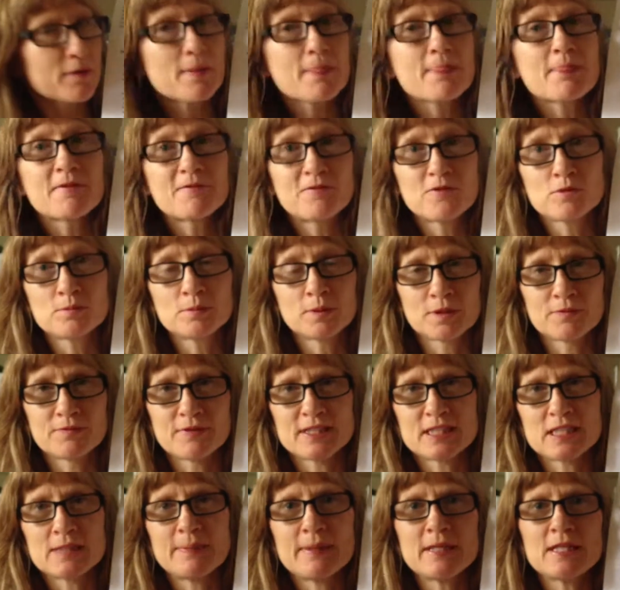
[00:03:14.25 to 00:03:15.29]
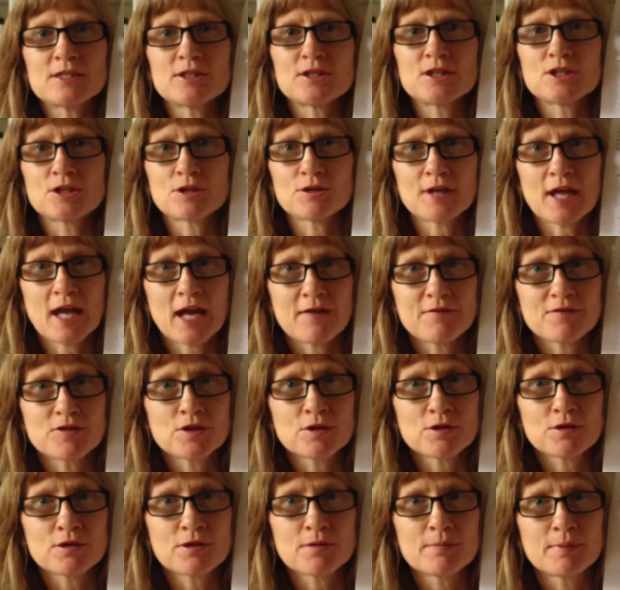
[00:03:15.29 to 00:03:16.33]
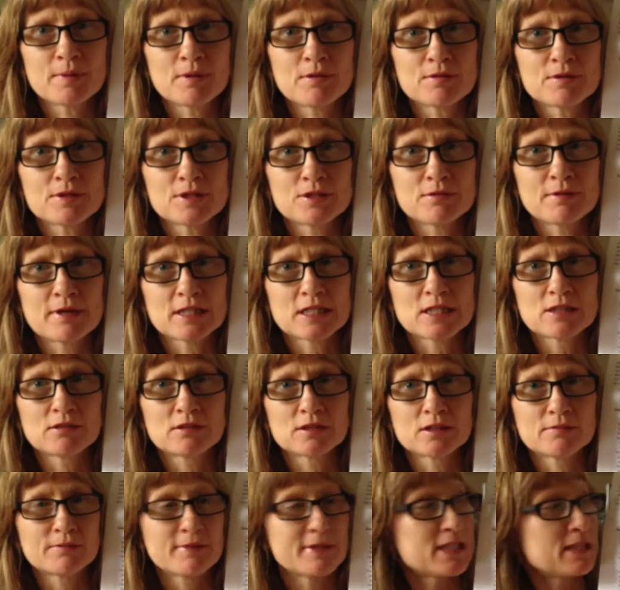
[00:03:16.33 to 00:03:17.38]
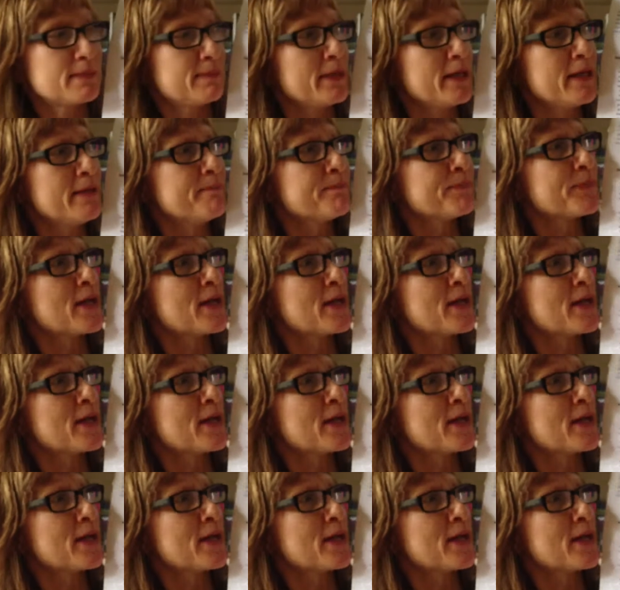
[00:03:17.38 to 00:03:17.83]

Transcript: the full-blown recipe, so you don't have to go to the blog to actually look at the recipe,